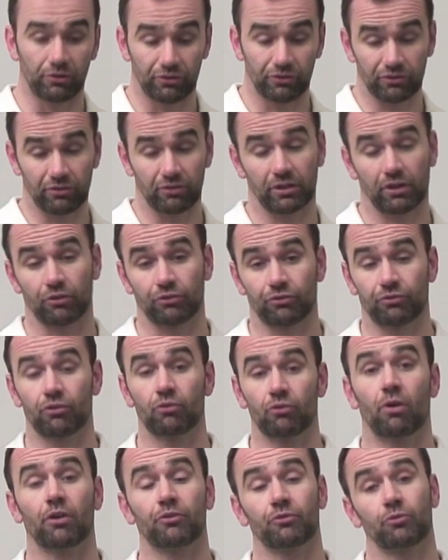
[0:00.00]
just going to go
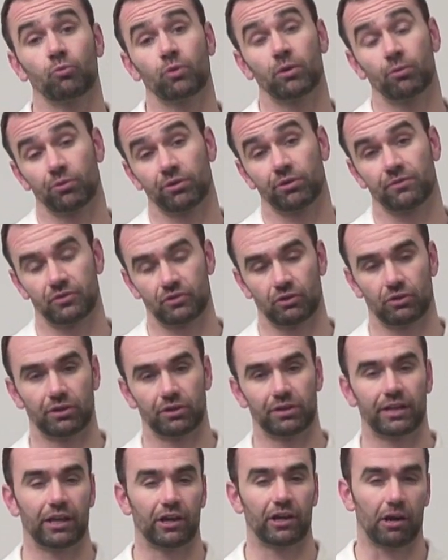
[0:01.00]
through what we would have
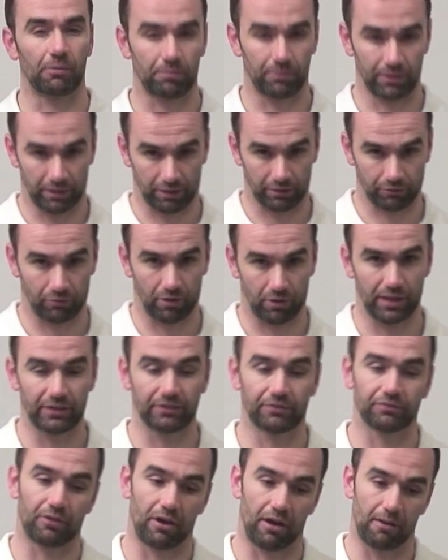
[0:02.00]
done in our
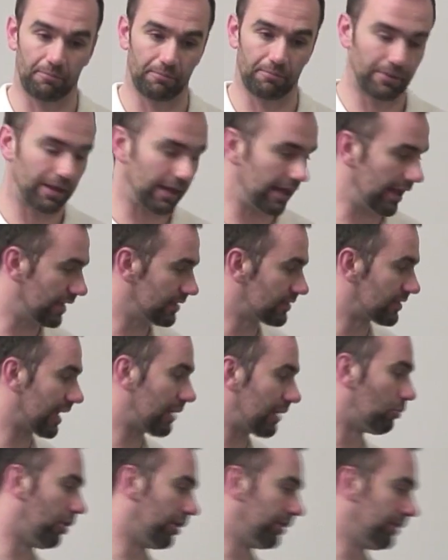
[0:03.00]
grinds from
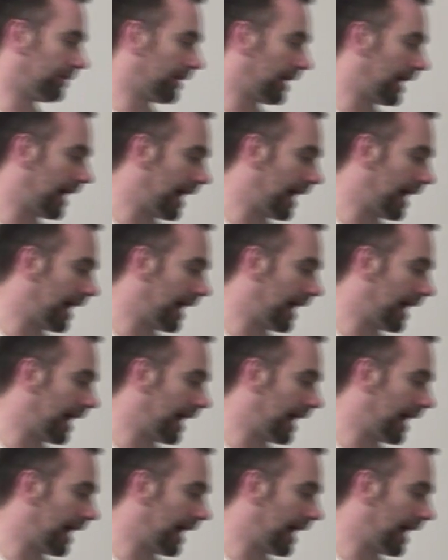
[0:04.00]
day one,